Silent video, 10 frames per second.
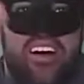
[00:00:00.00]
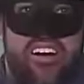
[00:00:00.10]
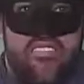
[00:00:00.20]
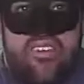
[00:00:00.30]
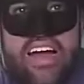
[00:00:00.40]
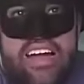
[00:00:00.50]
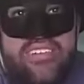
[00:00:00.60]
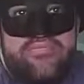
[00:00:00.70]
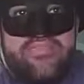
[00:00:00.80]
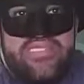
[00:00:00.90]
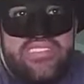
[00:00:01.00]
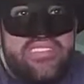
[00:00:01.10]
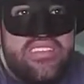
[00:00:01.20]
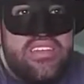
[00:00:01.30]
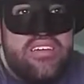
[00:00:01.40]
All right.
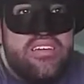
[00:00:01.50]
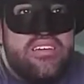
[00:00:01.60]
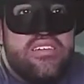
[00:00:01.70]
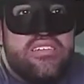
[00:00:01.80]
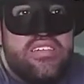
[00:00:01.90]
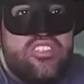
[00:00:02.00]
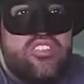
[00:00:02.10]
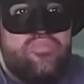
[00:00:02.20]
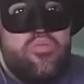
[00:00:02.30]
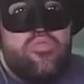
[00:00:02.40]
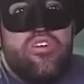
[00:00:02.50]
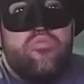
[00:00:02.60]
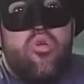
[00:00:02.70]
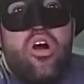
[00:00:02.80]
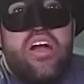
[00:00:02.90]
The Spooky
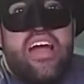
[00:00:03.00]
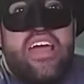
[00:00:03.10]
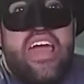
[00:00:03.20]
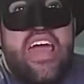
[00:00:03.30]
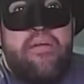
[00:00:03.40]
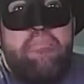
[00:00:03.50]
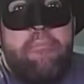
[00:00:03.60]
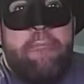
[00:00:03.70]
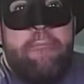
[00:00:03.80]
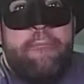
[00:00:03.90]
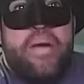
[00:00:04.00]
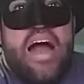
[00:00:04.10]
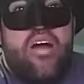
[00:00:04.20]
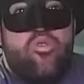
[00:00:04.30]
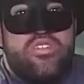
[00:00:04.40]
Walk at Camp
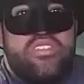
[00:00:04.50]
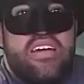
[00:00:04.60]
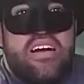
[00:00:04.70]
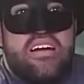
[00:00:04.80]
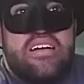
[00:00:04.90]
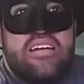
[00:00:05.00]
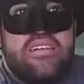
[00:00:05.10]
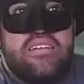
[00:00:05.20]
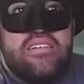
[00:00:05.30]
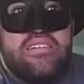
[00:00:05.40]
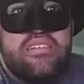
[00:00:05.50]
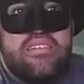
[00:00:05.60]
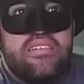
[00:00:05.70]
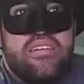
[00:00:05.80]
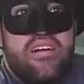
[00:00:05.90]
Paquatuck.
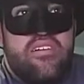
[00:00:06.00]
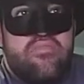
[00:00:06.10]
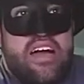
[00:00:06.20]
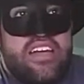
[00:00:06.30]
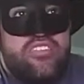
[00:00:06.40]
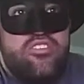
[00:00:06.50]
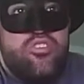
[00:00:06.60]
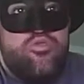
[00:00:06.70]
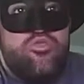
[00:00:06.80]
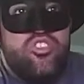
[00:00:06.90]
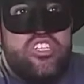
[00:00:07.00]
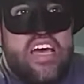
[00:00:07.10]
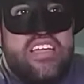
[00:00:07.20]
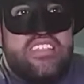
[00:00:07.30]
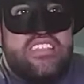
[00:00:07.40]
All right. 2
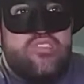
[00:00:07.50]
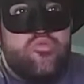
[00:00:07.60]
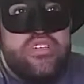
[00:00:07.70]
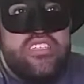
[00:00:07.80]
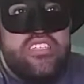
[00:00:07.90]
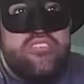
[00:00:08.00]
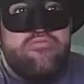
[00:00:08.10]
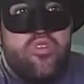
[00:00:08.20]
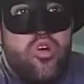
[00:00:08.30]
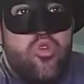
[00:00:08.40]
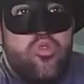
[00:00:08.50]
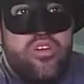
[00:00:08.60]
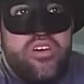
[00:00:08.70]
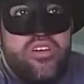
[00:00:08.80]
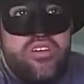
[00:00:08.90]
Chet Sweezy Road,